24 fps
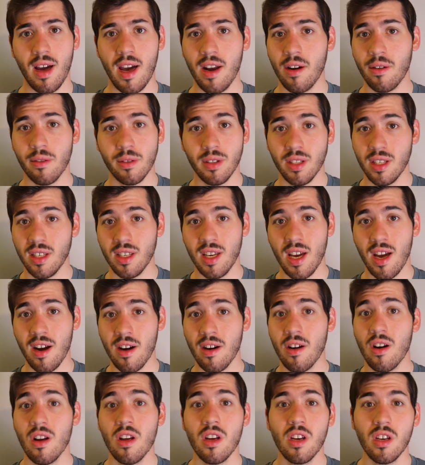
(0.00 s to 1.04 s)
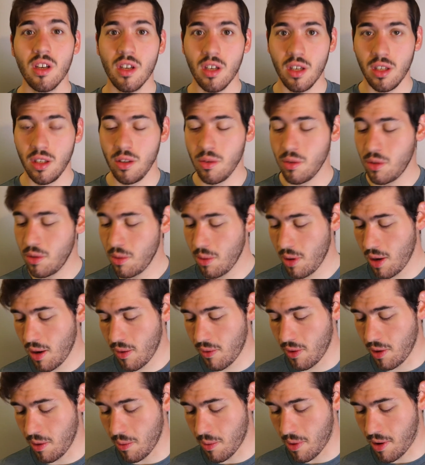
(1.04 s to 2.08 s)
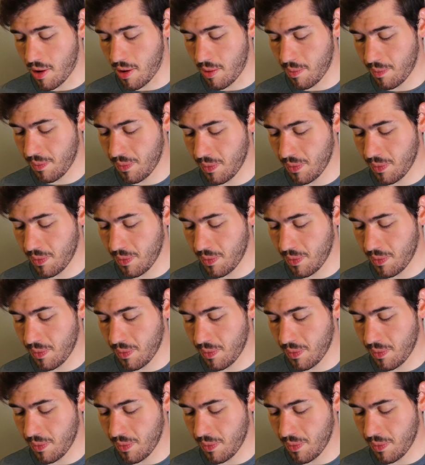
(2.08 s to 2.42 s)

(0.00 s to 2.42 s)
I don't really care. You do whatever you want.